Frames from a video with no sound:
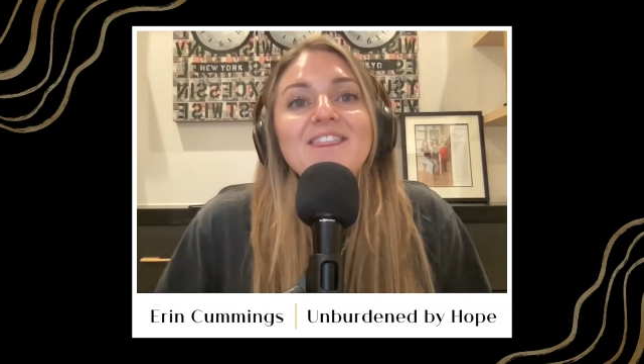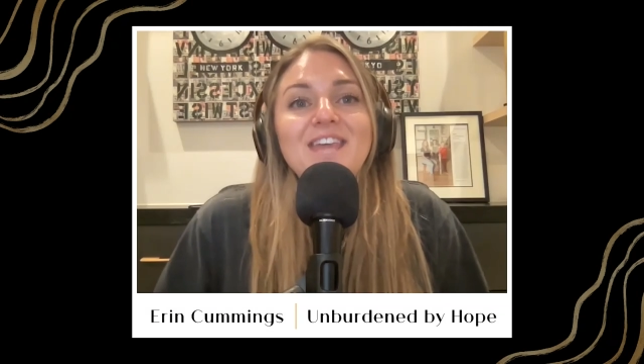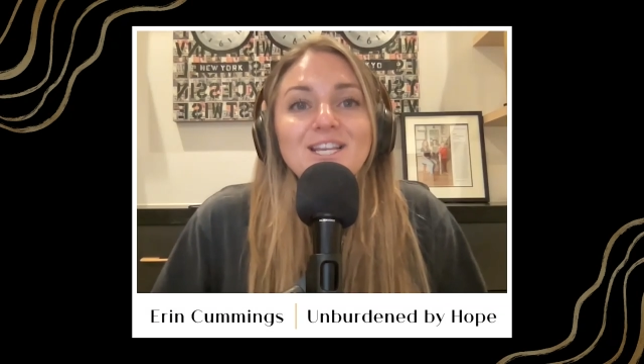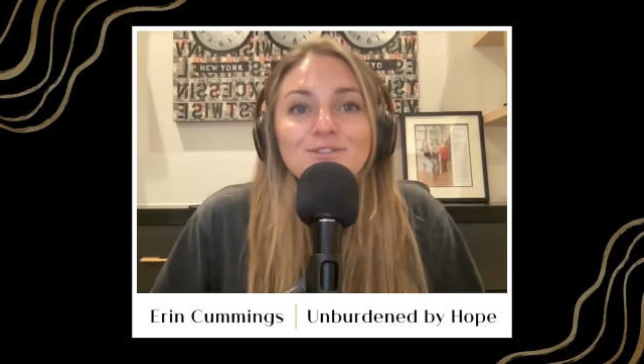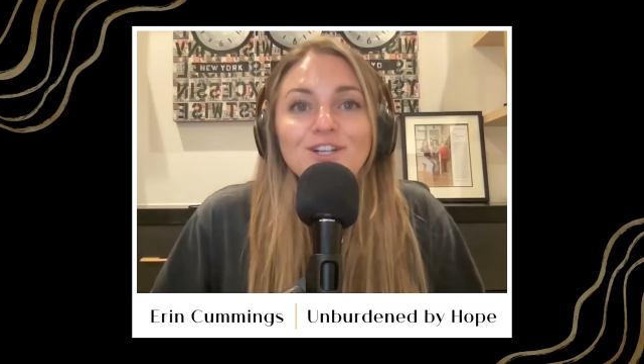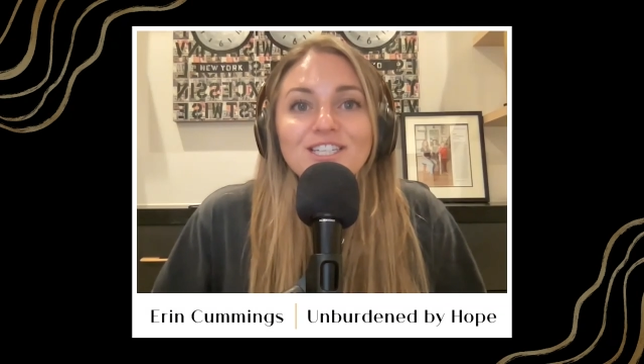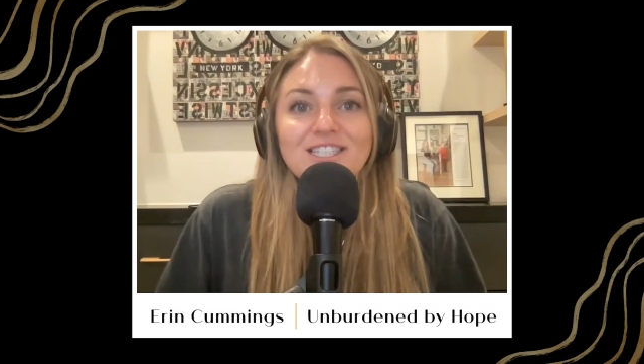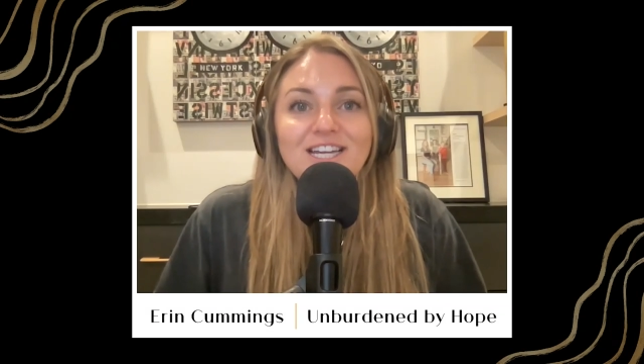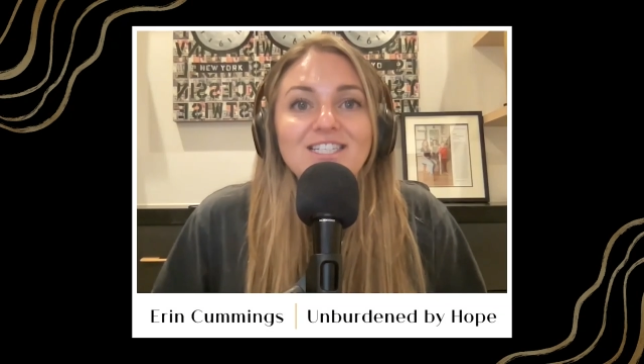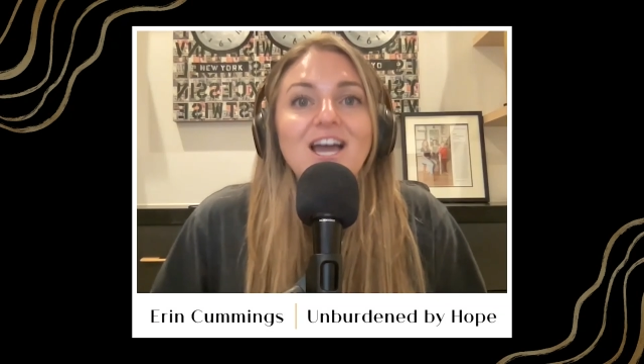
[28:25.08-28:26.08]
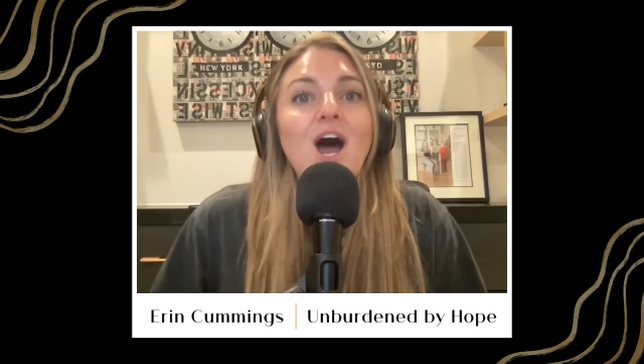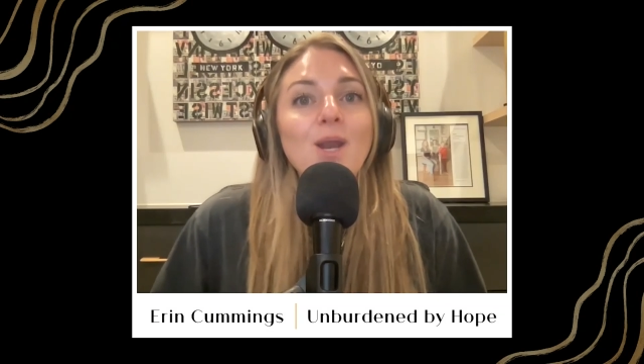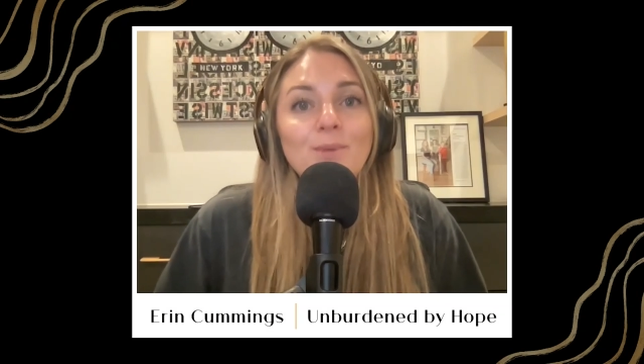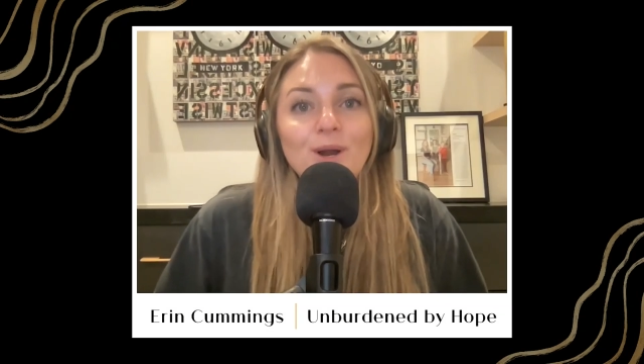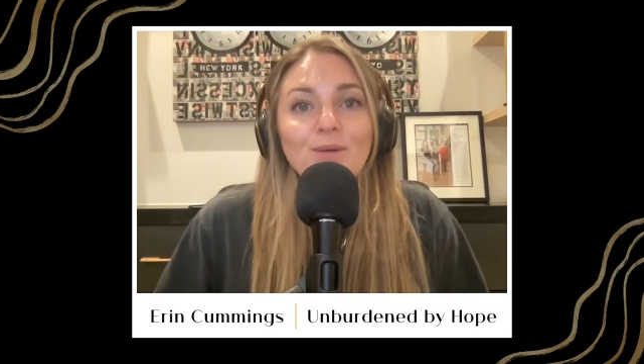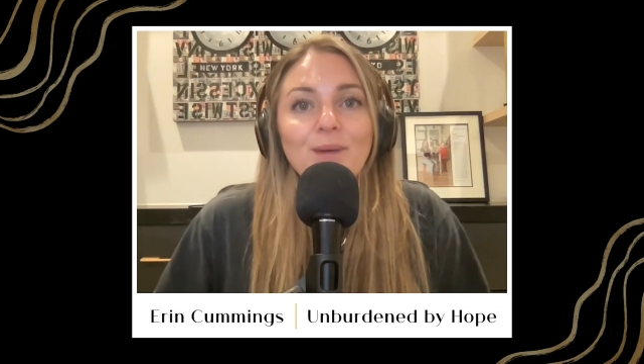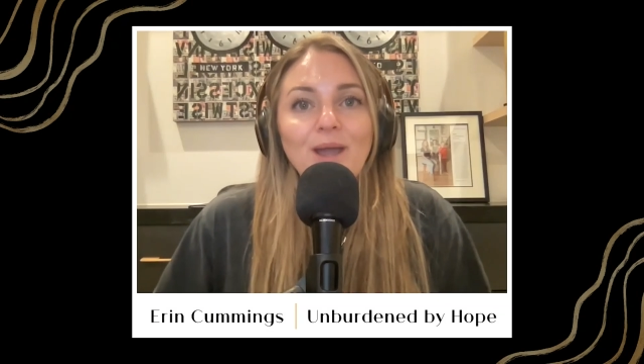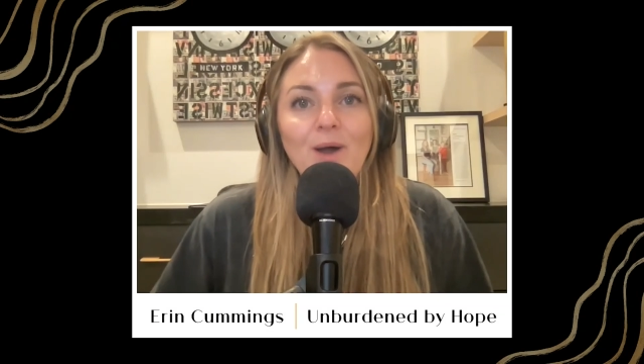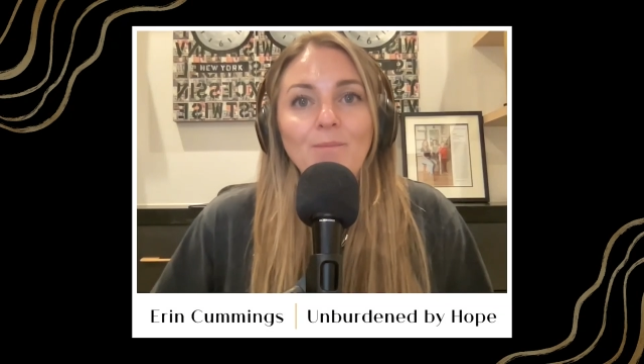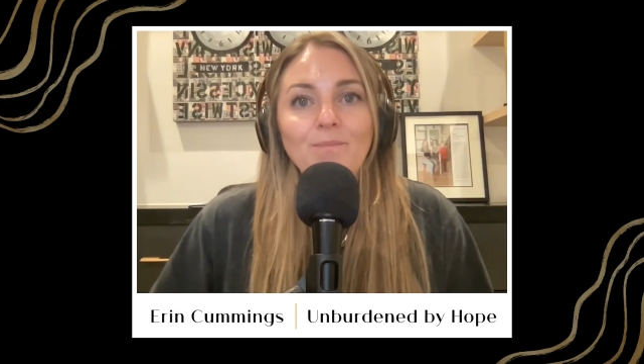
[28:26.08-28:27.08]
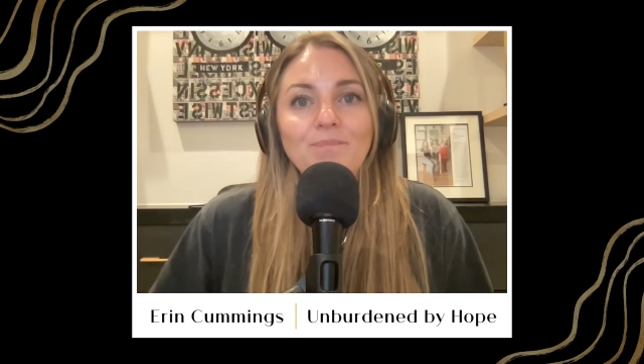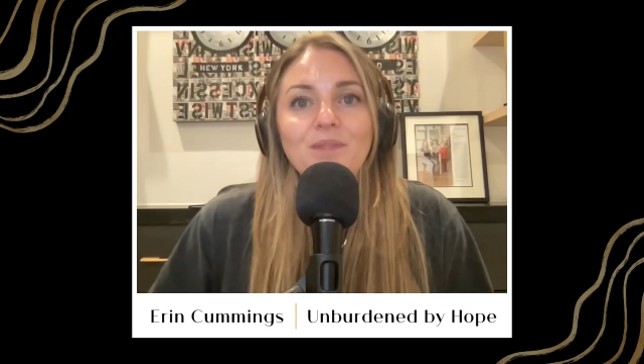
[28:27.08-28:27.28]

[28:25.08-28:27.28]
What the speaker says: Thanks for listening to Unburdened by Hope.